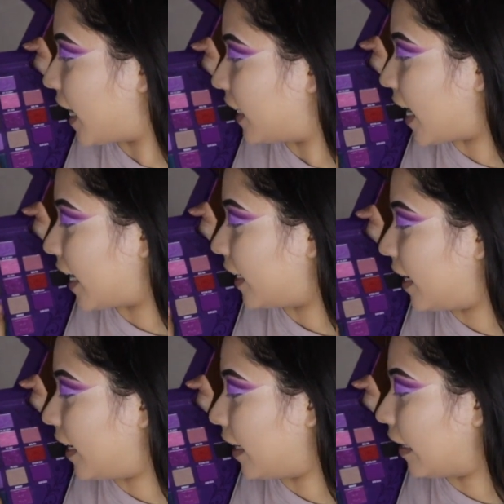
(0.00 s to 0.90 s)
and High
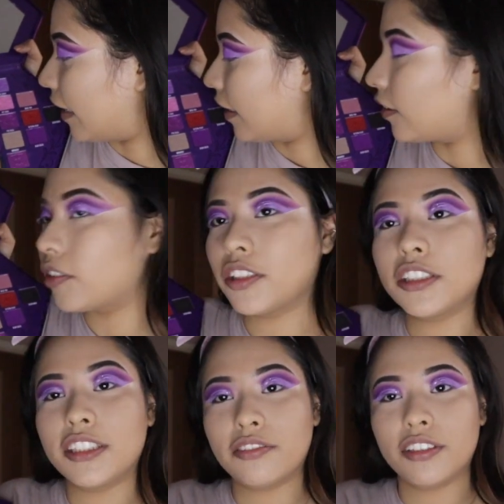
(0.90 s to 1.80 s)
King. Those are
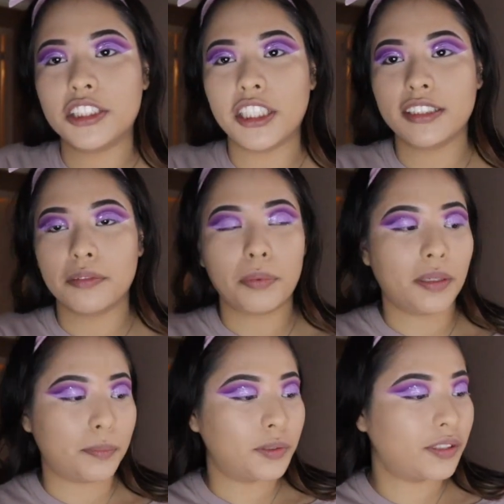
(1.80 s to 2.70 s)
different shades of
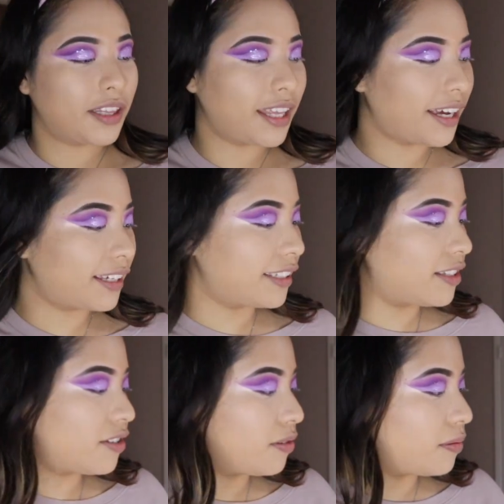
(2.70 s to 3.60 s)
purple that I
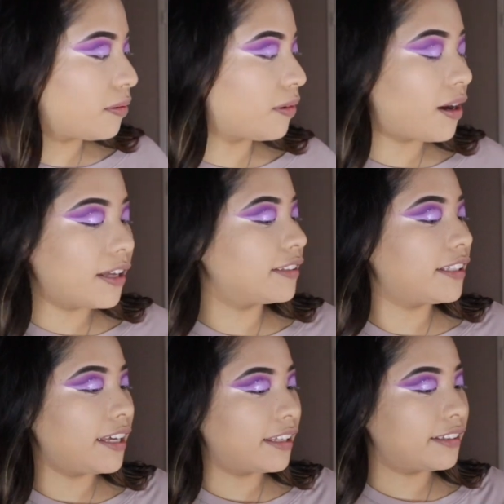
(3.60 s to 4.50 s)
can do on
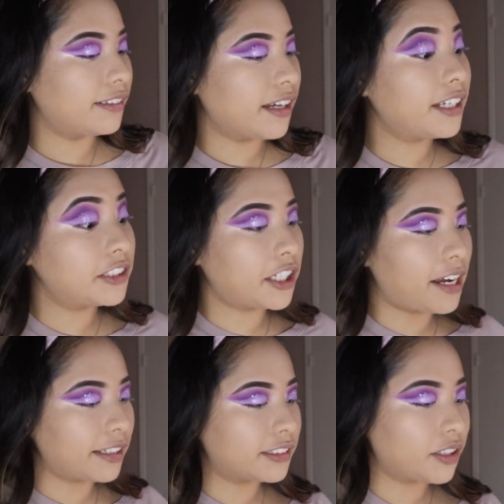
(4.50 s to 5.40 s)
the under
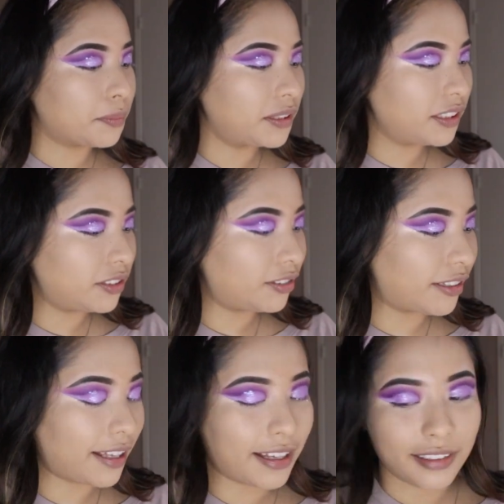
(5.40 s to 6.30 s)
eyes, so I'm gonna do
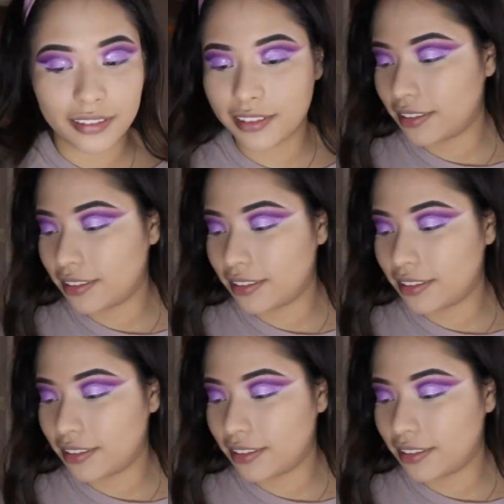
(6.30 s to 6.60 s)
that.